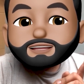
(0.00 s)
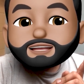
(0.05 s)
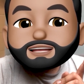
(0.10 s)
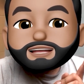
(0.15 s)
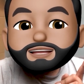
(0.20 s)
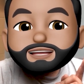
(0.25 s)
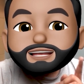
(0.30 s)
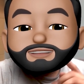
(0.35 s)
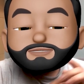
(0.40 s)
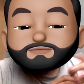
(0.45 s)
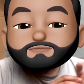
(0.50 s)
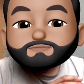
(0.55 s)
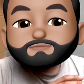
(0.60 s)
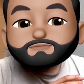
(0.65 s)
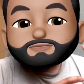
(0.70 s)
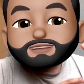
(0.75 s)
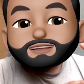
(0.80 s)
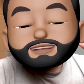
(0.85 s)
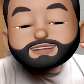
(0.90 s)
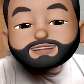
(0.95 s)
A lot
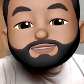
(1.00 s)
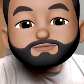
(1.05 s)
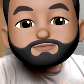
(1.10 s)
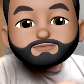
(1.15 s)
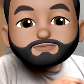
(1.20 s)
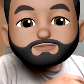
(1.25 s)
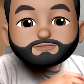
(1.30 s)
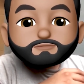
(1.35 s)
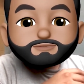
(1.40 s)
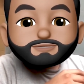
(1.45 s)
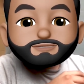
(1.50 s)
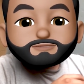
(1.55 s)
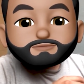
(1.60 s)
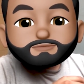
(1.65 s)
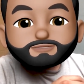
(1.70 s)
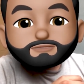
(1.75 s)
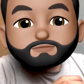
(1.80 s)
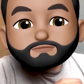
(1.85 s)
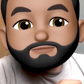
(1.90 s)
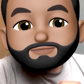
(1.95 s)
of the direct to
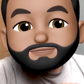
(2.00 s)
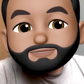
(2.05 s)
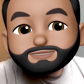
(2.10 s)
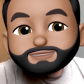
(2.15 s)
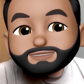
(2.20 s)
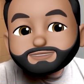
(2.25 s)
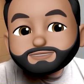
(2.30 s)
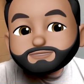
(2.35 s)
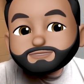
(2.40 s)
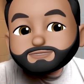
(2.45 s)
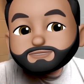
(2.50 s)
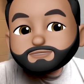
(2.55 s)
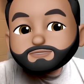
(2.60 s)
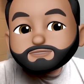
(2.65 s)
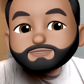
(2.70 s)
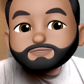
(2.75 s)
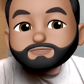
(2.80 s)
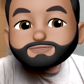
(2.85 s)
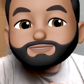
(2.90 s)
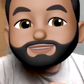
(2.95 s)
garment machines
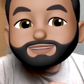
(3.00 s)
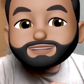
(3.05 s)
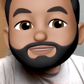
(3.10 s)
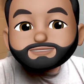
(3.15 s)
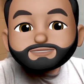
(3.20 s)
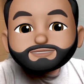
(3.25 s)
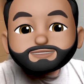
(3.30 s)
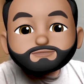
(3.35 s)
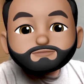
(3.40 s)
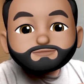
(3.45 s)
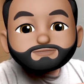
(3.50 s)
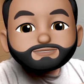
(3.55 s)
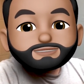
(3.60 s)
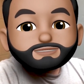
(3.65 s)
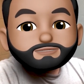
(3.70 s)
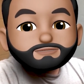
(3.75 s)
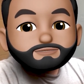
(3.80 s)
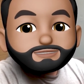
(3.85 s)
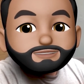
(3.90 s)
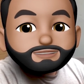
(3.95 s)
are
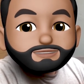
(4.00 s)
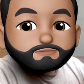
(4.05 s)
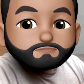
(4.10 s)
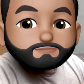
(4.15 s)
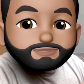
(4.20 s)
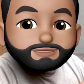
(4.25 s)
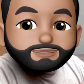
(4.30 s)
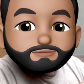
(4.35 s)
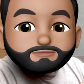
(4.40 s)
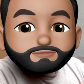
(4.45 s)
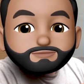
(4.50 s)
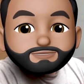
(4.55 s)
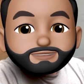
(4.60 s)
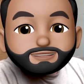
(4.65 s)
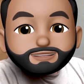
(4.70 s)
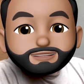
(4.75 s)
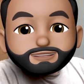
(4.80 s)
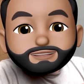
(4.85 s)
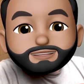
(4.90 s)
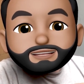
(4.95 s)
$10,000 and above,
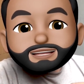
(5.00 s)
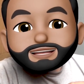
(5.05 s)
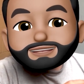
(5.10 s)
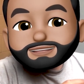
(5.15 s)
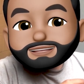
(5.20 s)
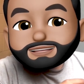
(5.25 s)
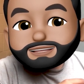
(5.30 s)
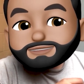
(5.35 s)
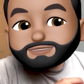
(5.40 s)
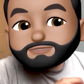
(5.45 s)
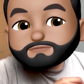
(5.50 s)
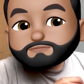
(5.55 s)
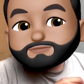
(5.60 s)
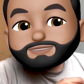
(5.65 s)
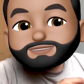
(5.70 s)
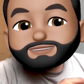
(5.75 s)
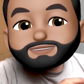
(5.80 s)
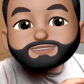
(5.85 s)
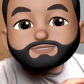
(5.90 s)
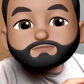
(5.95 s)
and I just
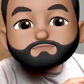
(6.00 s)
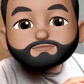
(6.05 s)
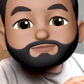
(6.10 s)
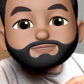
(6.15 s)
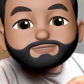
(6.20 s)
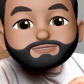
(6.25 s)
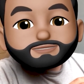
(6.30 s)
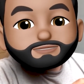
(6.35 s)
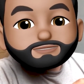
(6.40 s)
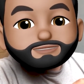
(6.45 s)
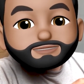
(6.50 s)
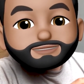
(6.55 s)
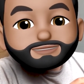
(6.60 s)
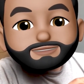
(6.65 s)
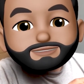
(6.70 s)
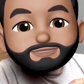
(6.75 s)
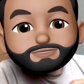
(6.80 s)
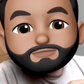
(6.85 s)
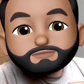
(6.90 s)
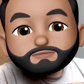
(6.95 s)
recently purchased a
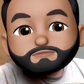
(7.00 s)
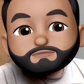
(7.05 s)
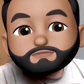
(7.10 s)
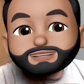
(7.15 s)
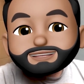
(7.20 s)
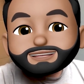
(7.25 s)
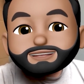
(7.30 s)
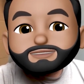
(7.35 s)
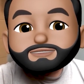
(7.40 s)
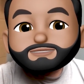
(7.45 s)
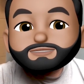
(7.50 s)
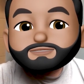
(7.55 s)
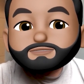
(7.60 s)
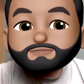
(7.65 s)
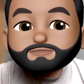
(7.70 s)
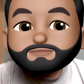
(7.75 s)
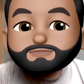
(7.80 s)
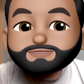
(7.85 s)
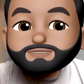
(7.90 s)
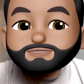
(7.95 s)
digital media
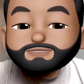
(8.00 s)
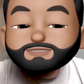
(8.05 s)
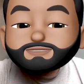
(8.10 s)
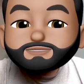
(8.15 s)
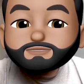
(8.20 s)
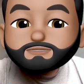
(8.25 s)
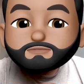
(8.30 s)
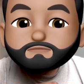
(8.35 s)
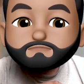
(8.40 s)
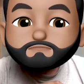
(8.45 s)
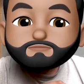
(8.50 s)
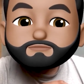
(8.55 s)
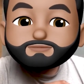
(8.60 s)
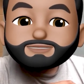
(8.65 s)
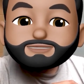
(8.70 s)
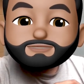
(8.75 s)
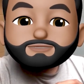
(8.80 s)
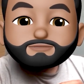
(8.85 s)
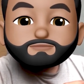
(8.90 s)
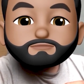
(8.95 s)

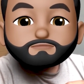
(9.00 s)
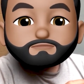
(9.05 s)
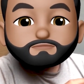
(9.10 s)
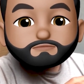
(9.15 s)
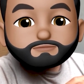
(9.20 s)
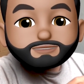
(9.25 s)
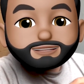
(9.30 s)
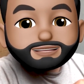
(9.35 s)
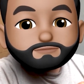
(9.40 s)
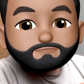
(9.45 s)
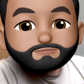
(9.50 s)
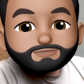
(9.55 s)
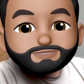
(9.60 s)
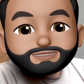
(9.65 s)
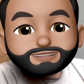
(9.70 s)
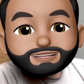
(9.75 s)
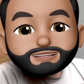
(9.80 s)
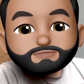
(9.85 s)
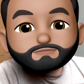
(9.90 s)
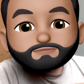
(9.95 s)
printer. It
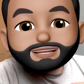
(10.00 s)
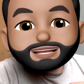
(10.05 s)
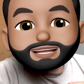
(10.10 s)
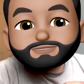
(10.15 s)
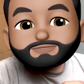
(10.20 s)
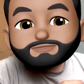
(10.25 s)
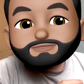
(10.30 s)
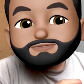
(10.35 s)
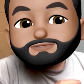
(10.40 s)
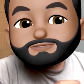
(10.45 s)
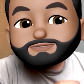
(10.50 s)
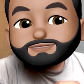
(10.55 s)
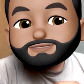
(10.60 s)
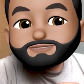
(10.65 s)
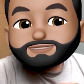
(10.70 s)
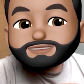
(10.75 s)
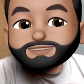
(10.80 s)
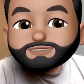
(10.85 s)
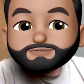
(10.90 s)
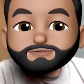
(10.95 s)
prints out banners and
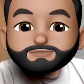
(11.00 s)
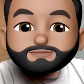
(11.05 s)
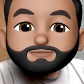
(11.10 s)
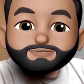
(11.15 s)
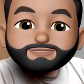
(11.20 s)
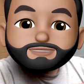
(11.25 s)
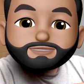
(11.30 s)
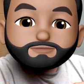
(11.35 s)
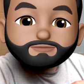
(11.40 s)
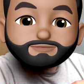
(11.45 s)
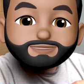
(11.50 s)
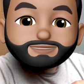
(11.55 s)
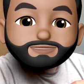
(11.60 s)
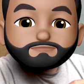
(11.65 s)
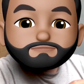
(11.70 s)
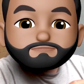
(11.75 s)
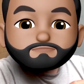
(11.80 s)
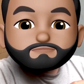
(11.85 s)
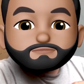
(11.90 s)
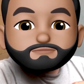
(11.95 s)
stickers and
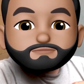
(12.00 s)
everything.